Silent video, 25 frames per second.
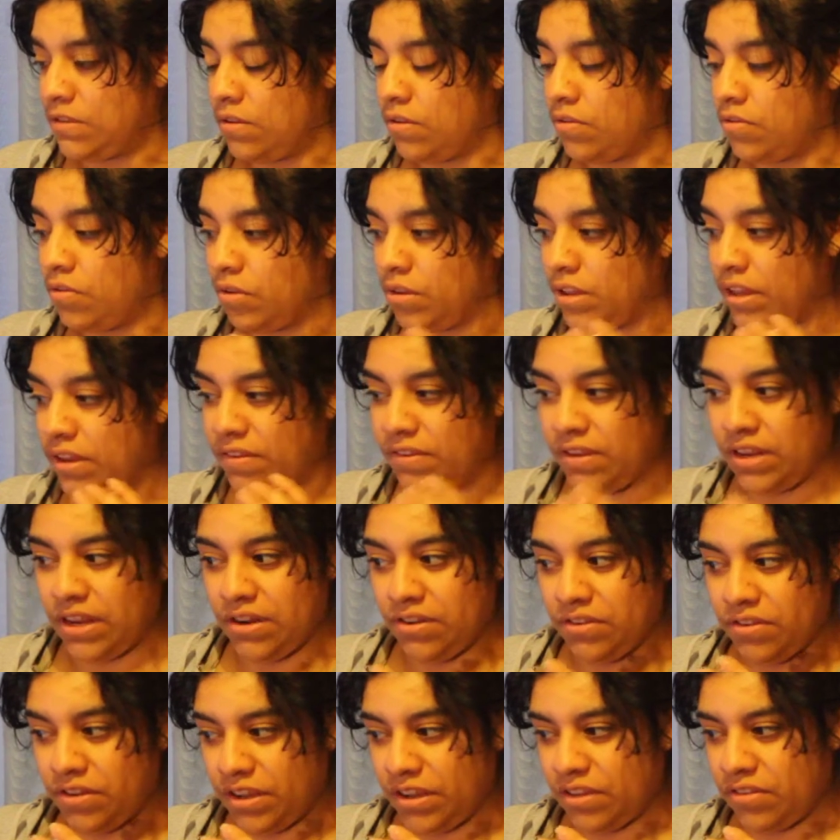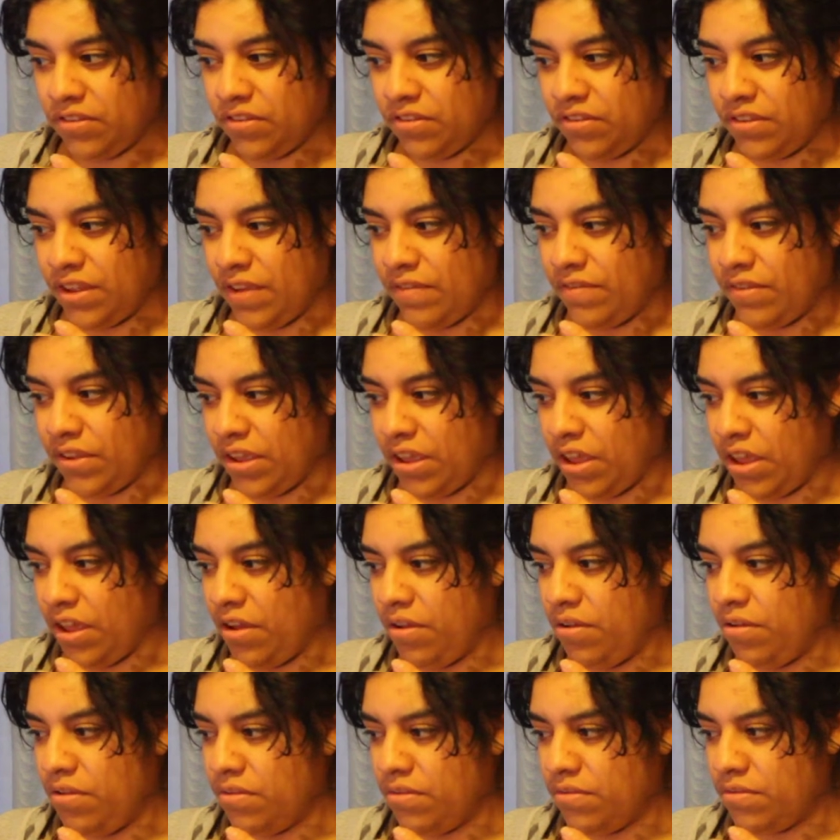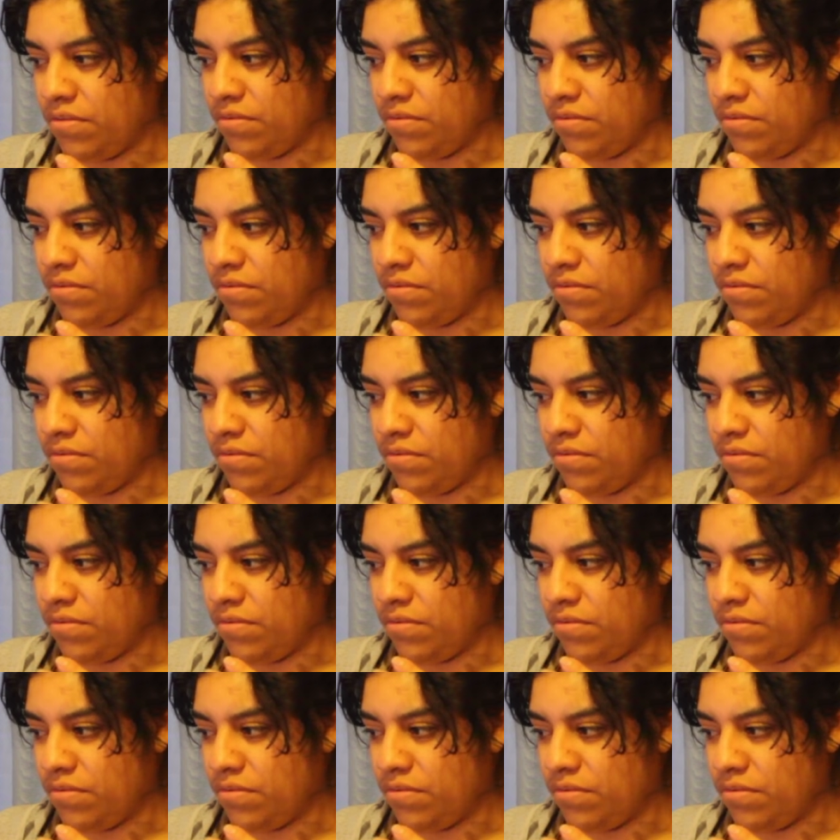So they're stealing to save the girl?